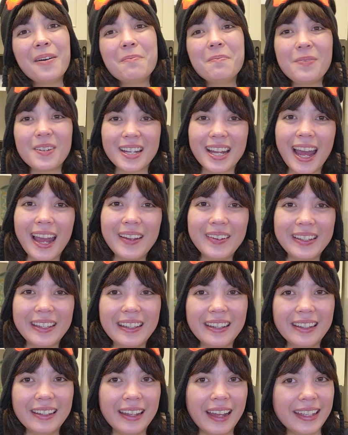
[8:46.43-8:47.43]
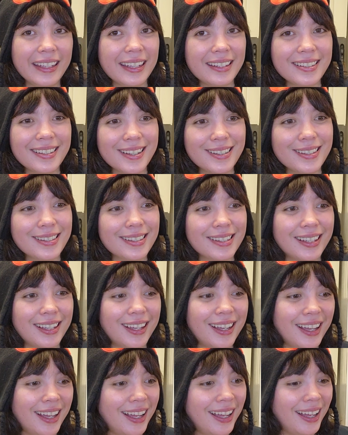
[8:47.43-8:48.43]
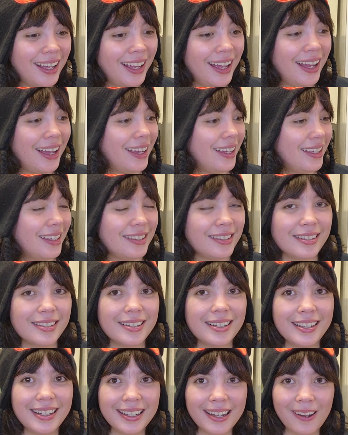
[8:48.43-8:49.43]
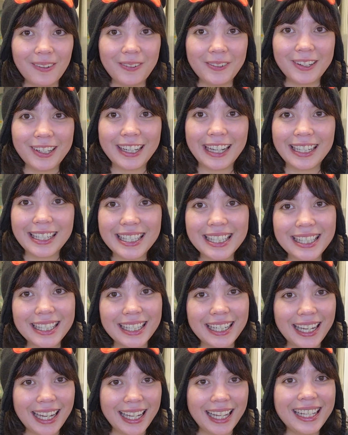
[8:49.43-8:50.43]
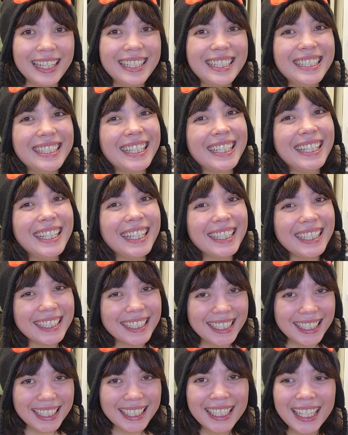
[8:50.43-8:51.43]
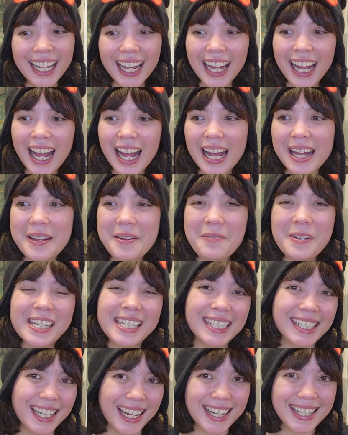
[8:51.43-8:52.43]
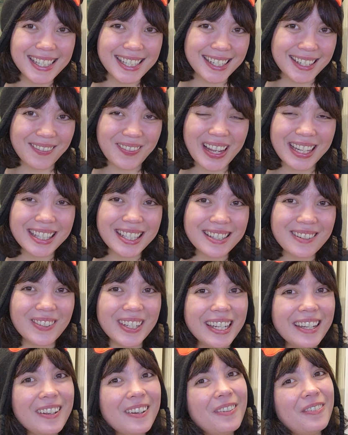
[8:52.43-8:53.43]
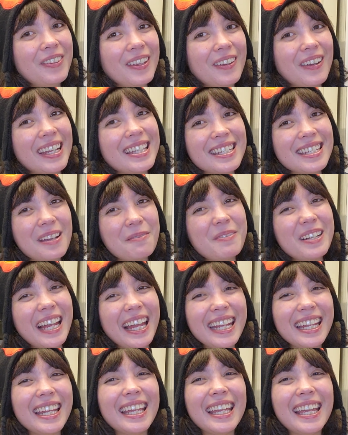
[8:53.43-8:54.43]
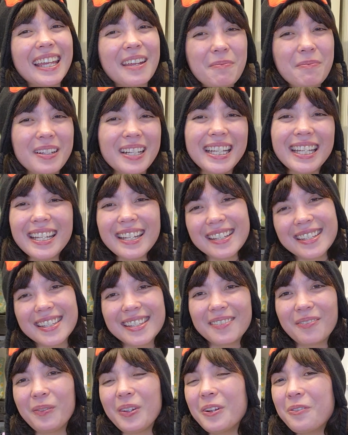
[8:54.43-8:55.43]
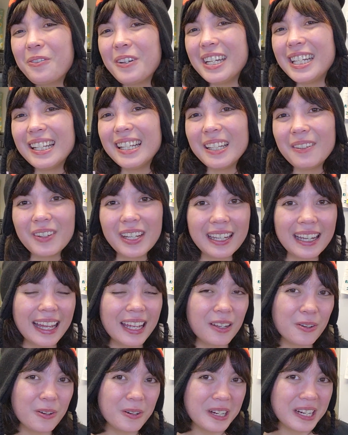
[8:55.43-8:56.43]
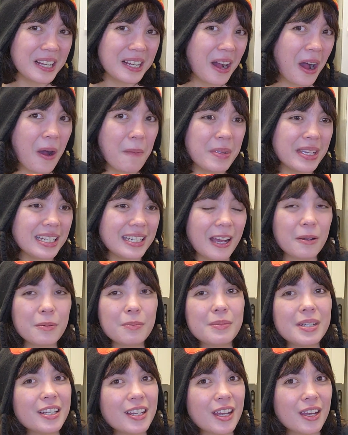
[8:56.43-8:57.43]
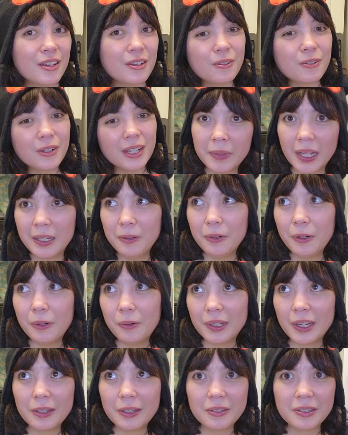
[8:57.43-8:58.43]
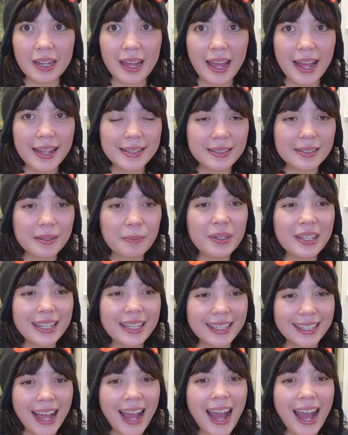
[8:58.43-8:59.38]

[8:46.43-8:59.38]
But I guess that's all I got for you guys today. What did you guys think about this video? If you ended up liking it, please feel free to leave a like or a comment down below. I don't know what else to ask, but